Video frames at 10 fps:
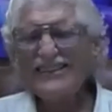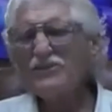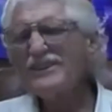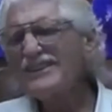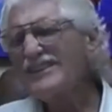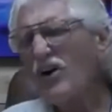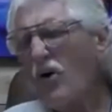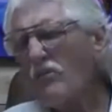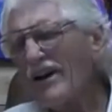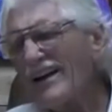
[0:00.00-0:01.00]
what's
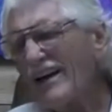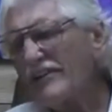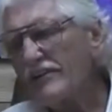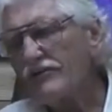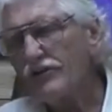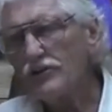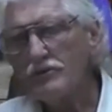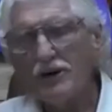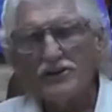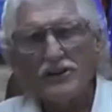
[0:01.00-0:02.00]
normally in the foods,
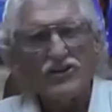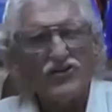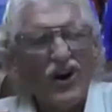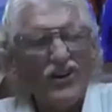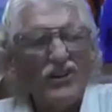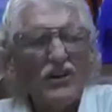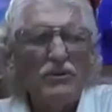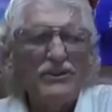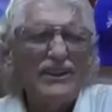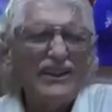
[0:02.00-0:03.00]
because they're structurally
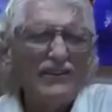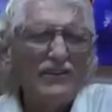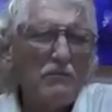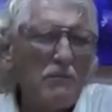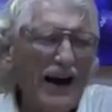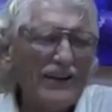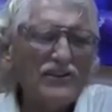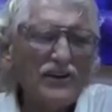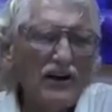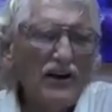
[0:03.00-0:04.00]
put together to match
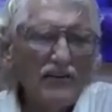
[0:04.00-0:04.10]
the